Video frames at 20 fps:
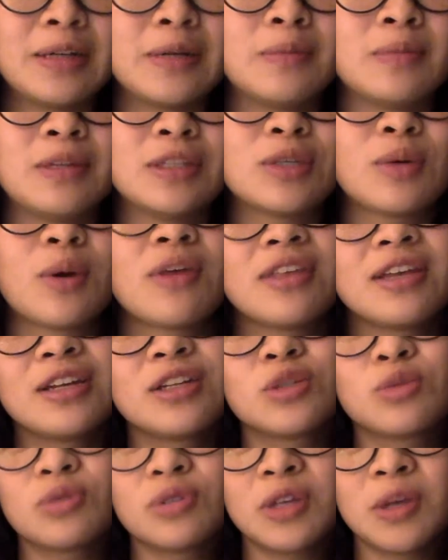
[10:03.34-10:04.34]
And so I think
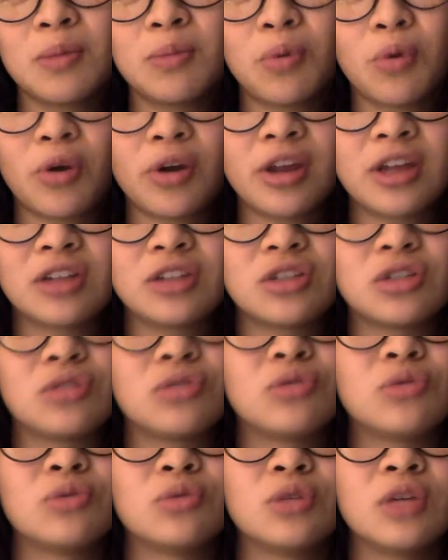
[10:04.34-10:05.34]
it's really important
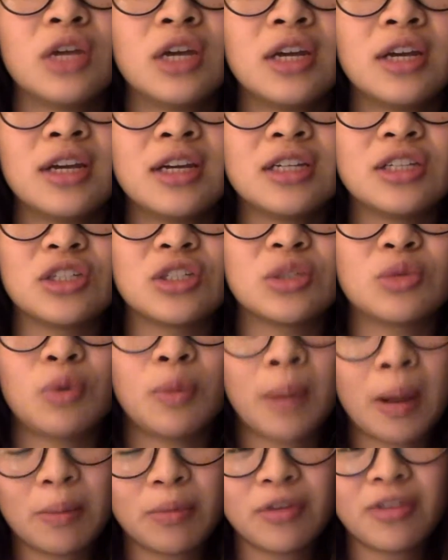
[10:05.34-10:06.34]
to just
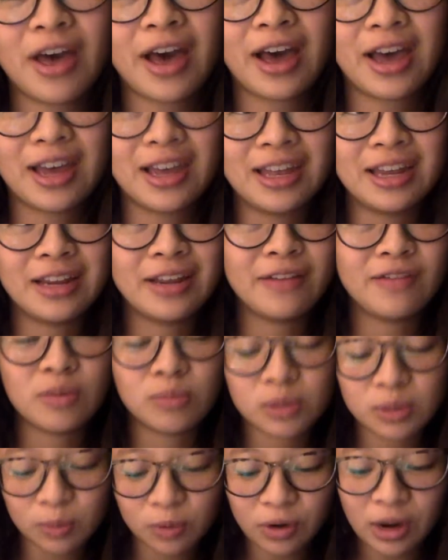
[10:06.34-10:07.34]
remember that and give them
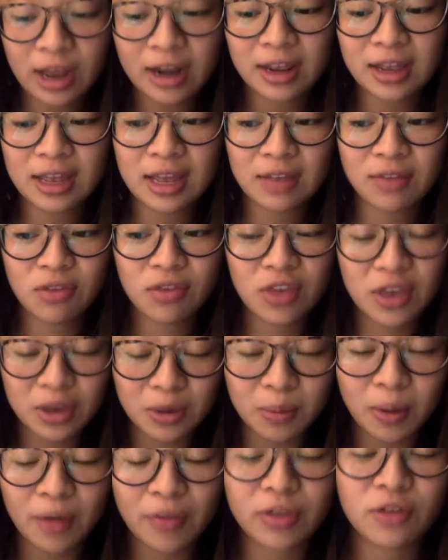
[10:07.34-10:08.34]
some credit and think
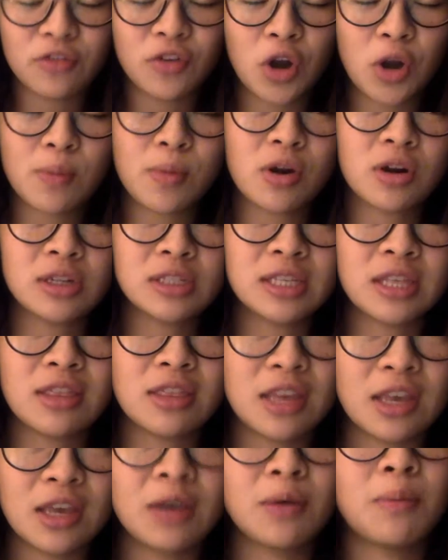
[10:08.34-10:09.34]
about the farmers and
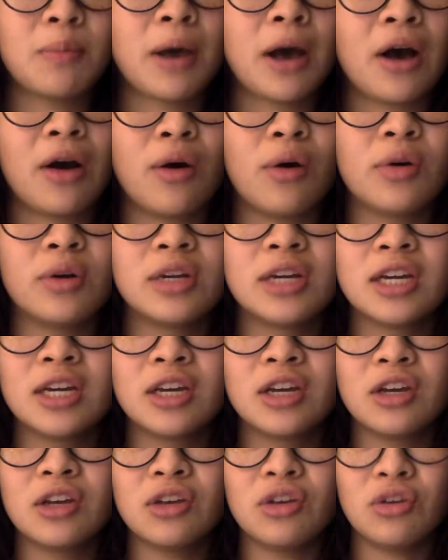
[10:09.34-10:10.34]
think about,
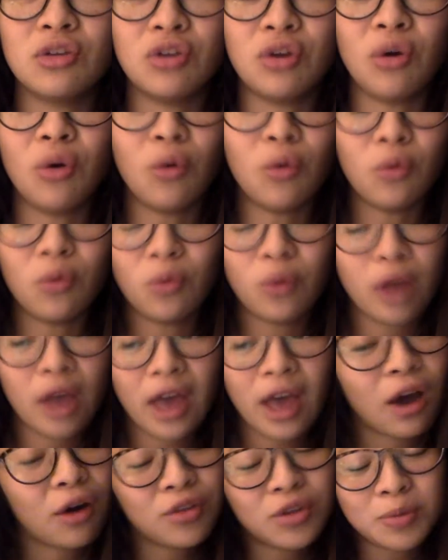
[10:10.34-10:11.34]
you know,
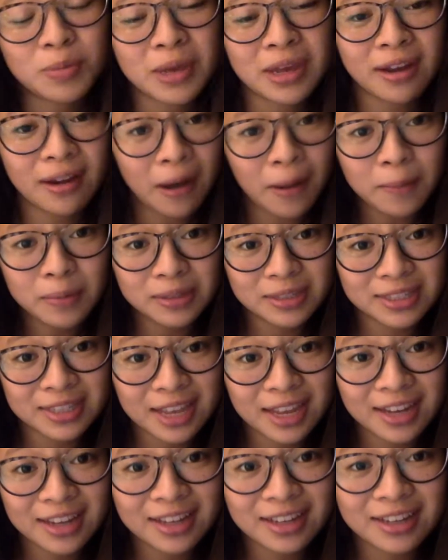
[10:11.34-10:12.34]
how they're being
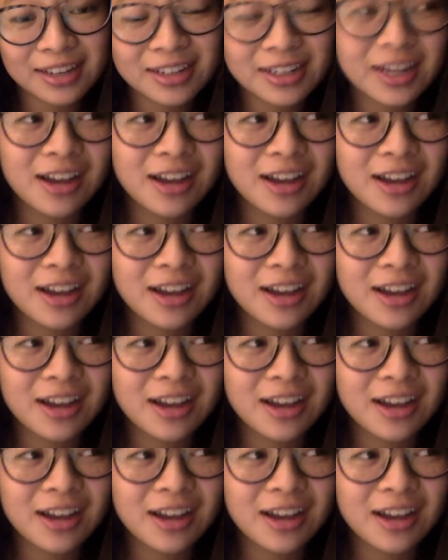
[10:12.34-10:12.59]
compensated.